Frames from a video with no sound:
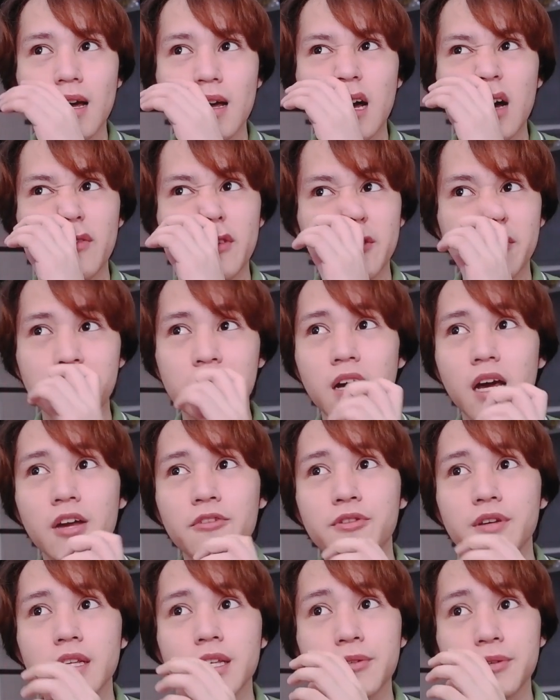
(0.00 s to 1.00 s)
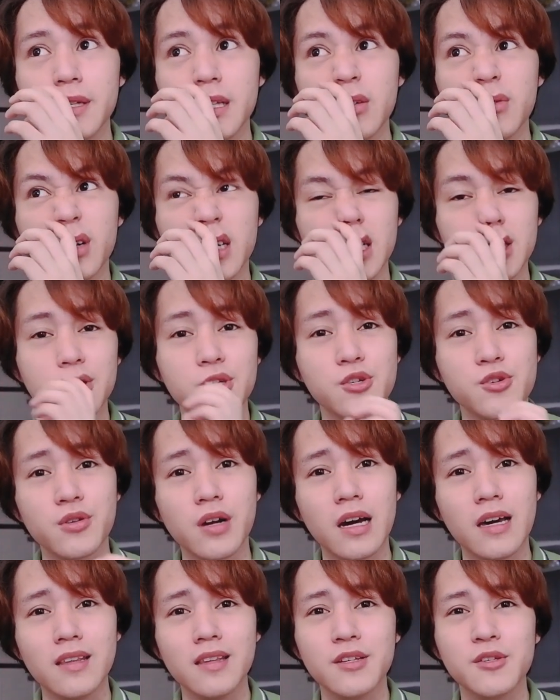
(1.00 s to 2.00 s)
However, I really wanted to
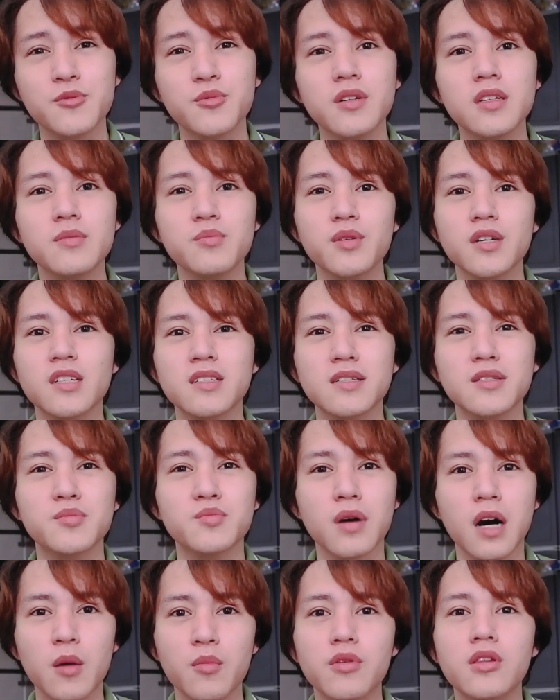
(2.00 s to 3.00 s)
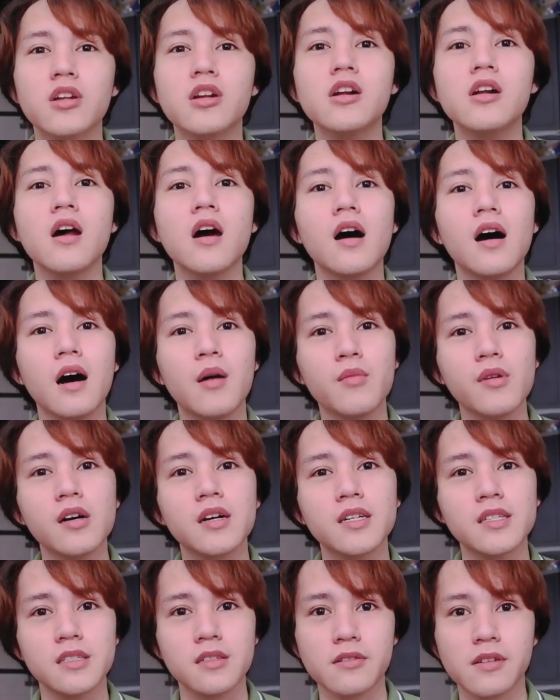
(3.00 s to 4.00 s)
try this one because it's popular
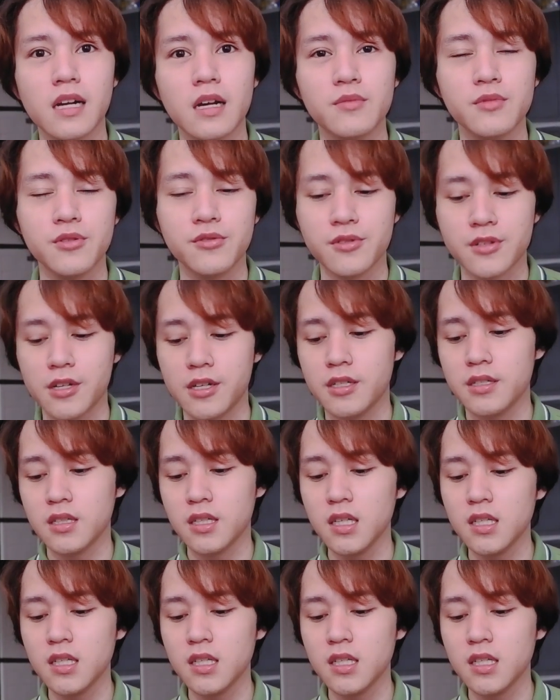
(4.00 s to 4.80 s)
among Instagram users.